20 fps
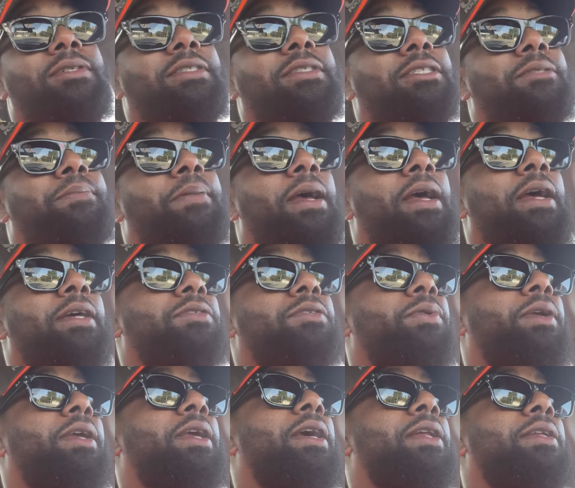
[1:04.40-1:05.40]
was this past
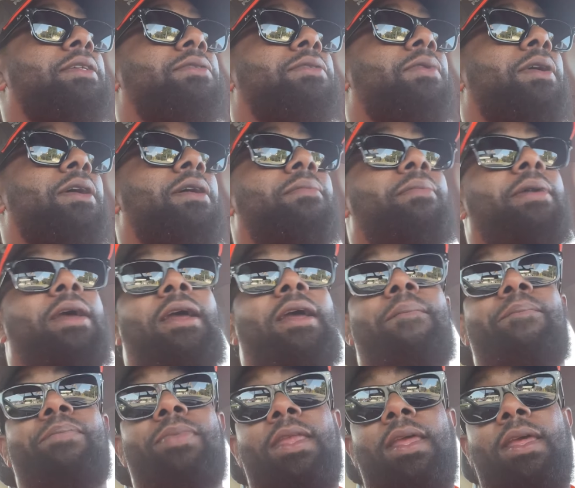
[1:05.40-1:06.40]
weekend as well,
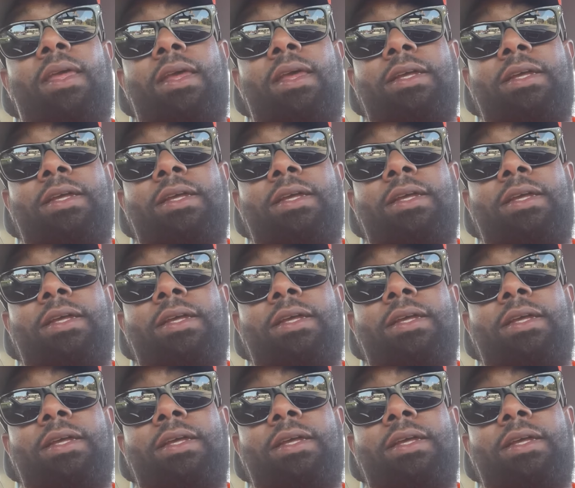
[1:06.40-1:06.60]
man.